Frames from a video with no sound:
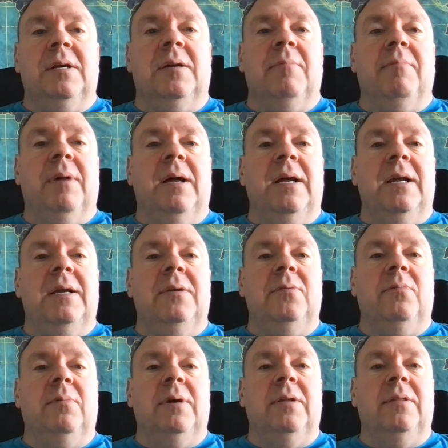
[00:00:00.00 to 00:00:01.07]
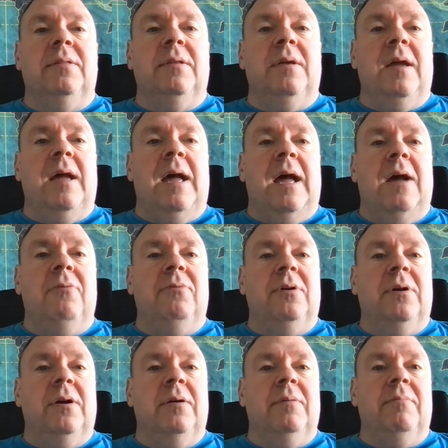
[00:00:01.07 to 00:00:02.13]
combined with
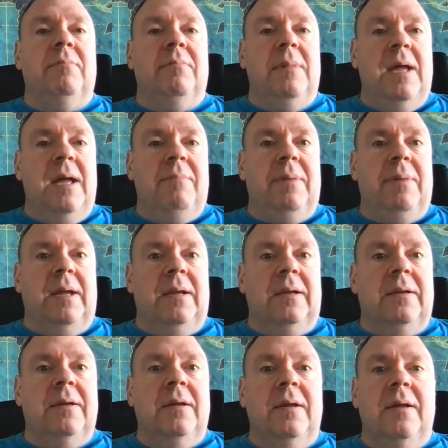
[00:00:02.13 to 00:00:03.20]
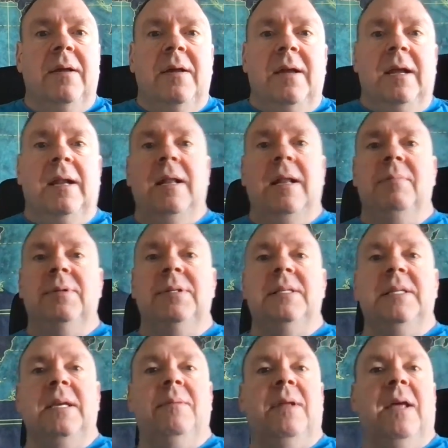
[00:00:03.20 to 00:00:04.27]
outcome mapping. It enables a
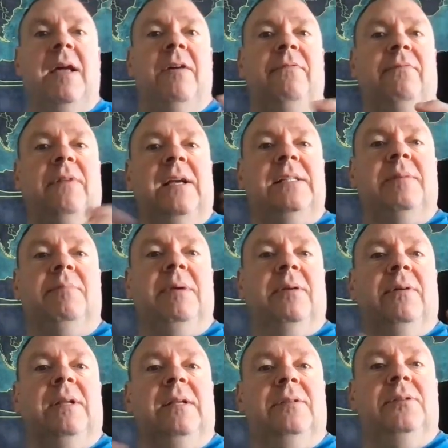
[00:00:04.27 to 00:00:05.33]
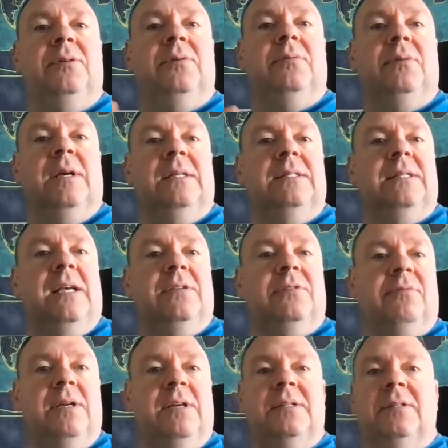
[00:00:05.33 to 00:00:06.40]
team to have flexibility to
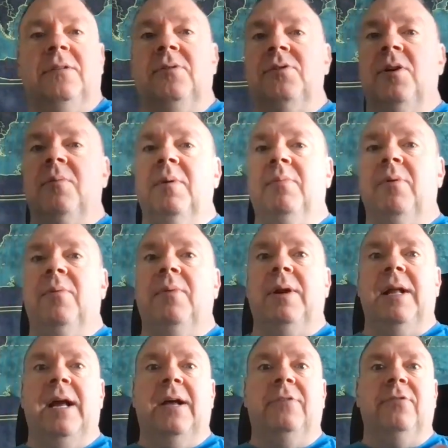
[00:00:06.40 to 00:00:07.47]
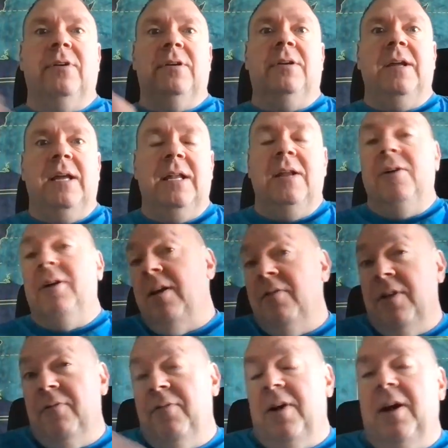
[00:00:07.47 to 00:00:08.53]
assess risk, determine appropriate action in their
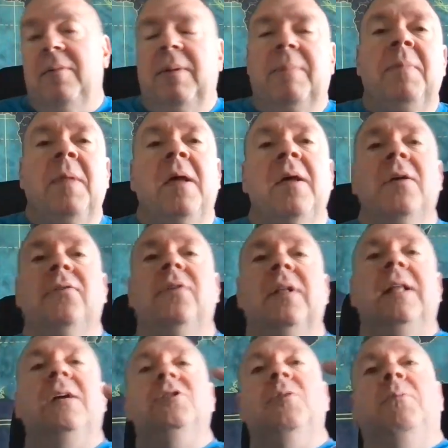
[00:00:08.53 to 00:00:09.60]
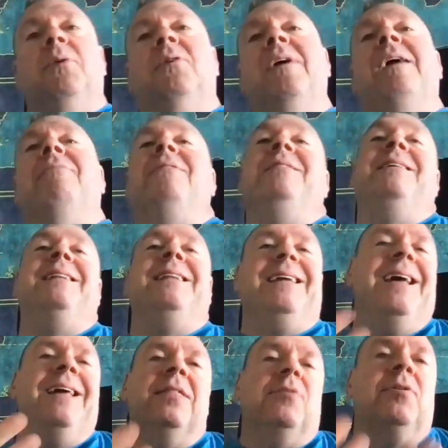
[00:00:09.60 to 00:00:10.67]
given environment. So it lets you pull everything
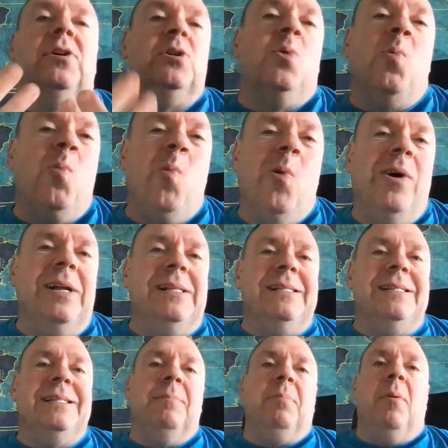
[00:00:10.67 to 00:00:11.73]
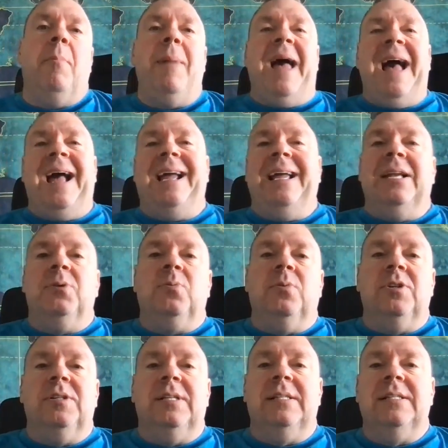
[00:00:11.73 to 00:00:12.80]
together into one simple package,
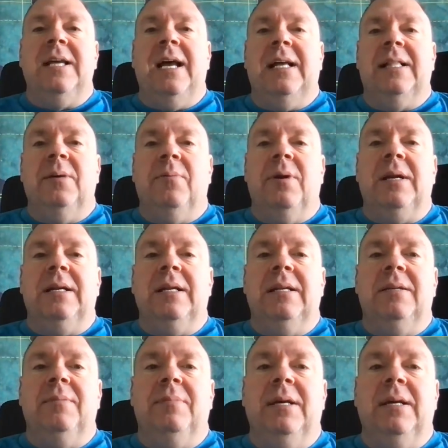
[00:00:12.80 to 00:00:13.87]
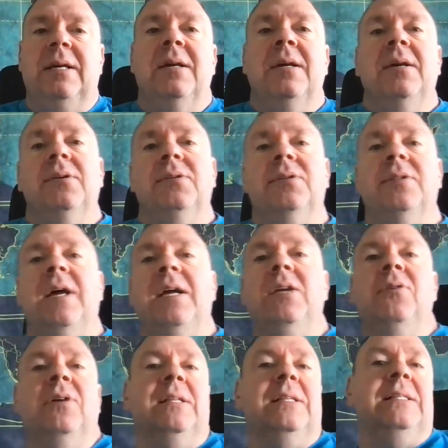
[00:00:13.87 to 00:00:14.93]
which is exactly where you need to be so that
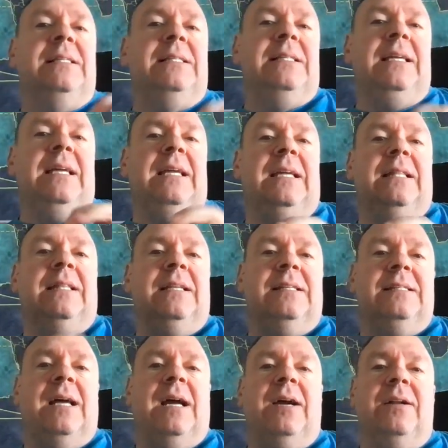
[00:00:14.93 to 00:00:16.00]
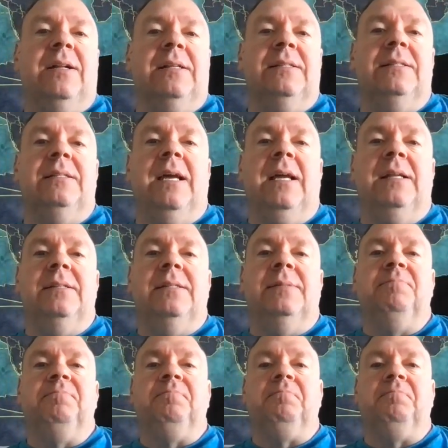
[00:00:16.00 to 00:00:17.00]
you can see the desired end states.